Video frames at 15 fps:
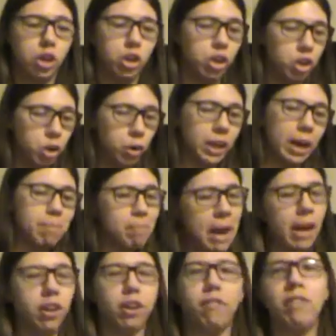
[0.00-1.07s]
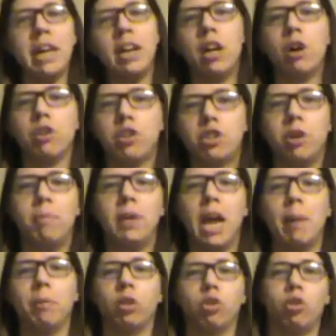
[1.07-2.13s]
You can make your videos to be
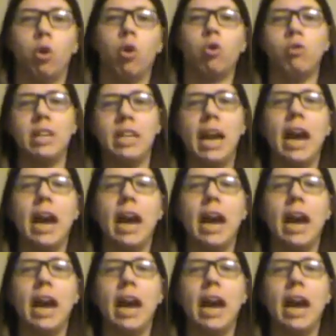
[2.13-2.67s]
able to only